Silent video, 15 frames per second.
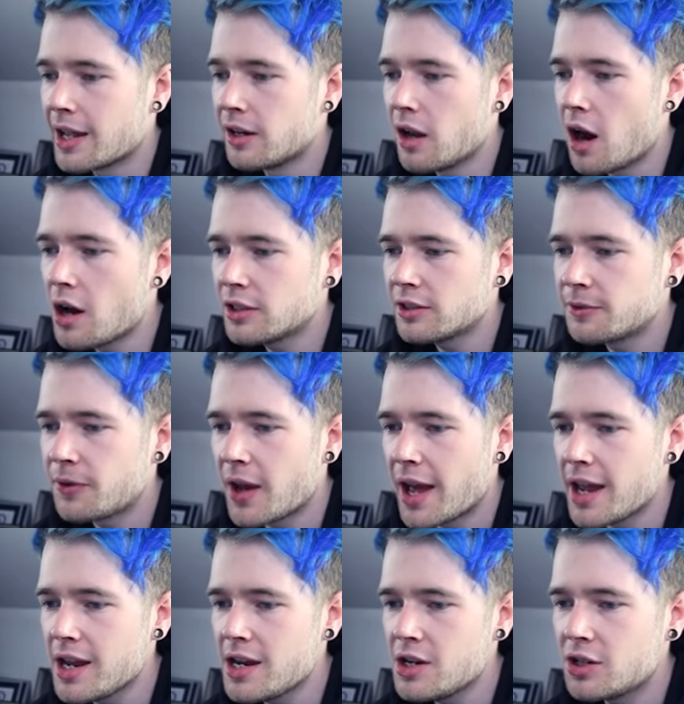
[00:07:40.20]
It lasts for
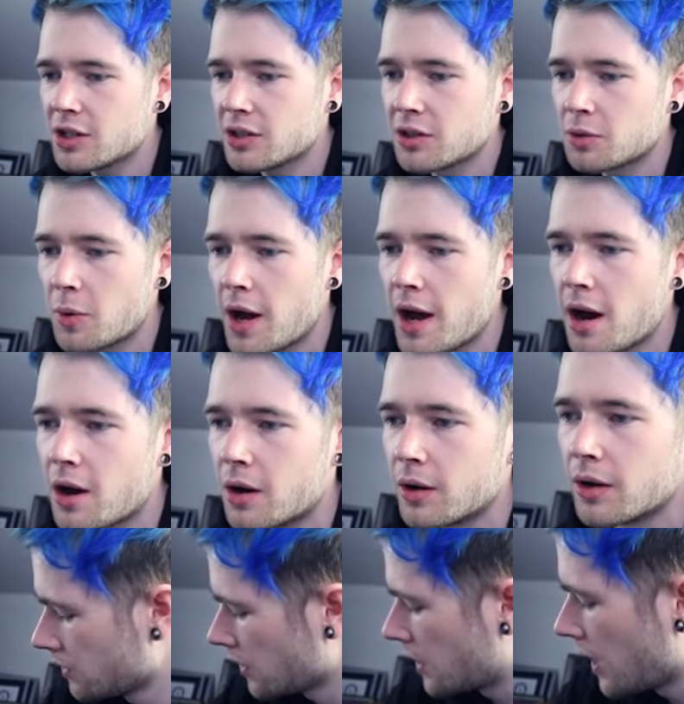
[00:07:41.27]
ages as
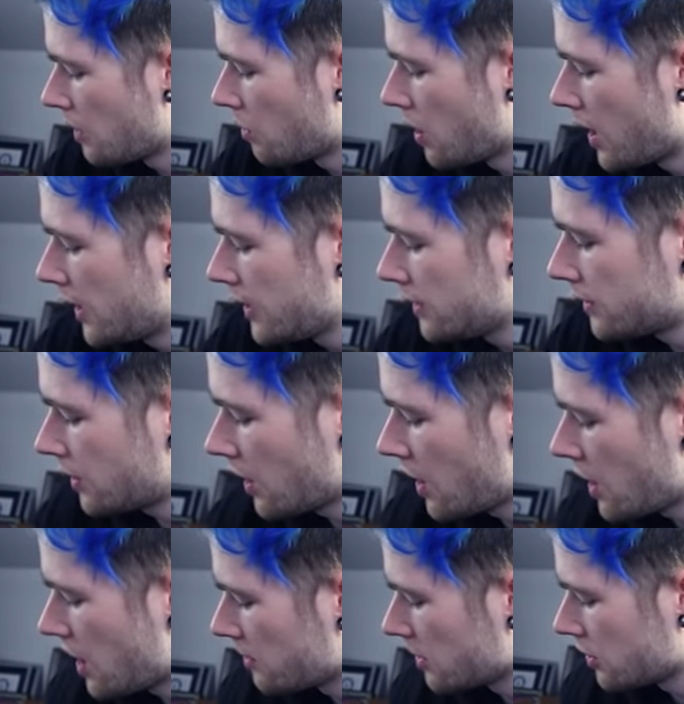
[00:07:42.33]
well. Okay, while he is
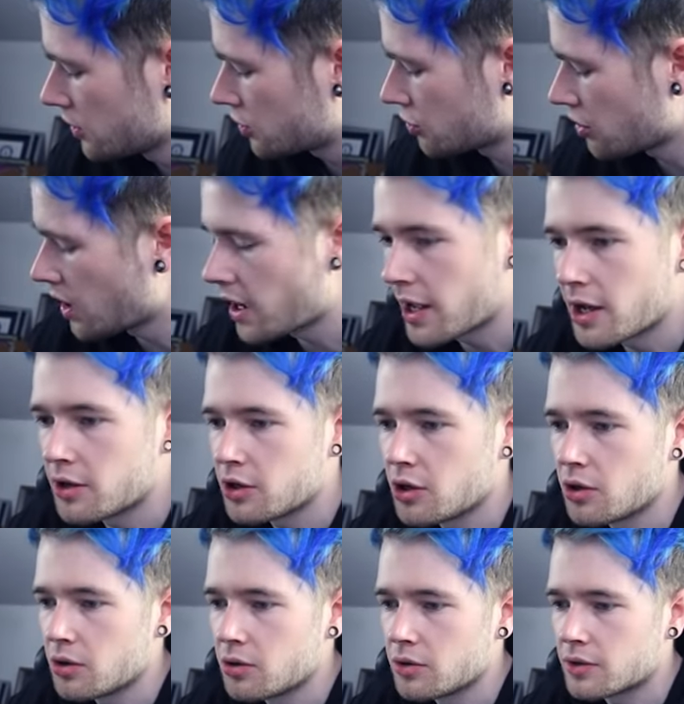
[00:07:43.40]
hurt, I'm going to try and
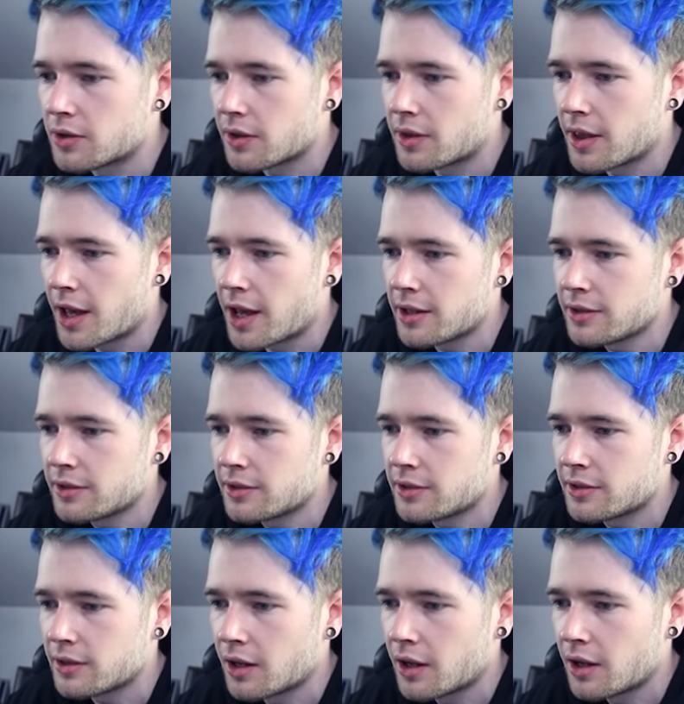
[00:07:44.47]
use
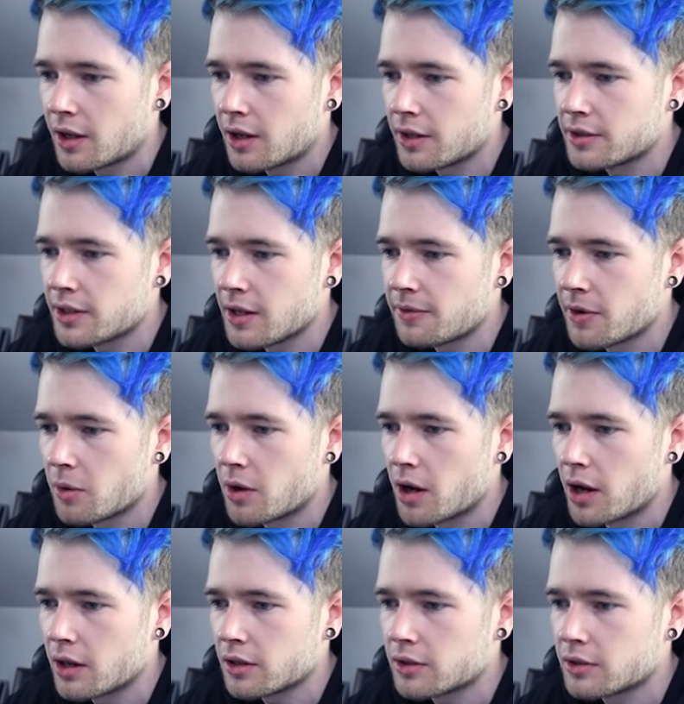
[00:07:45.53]
this. Let's see if it
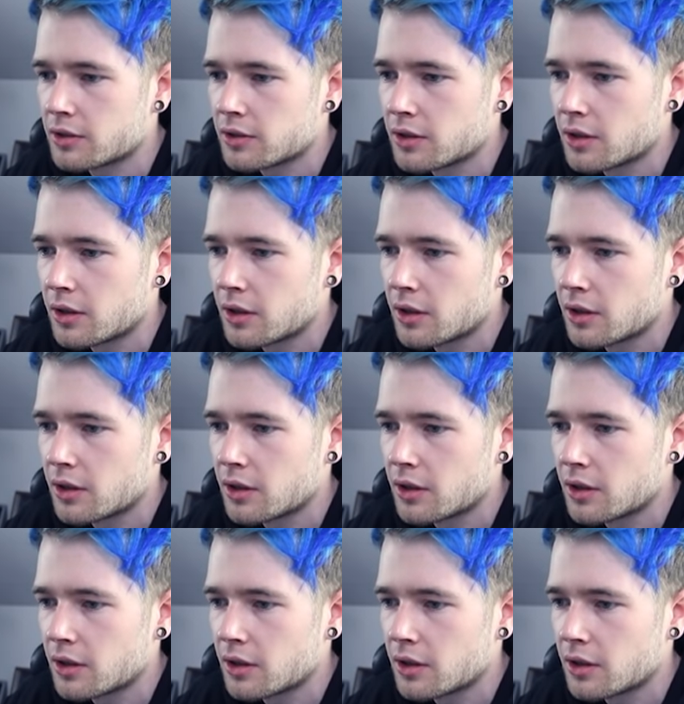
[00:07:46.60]
works.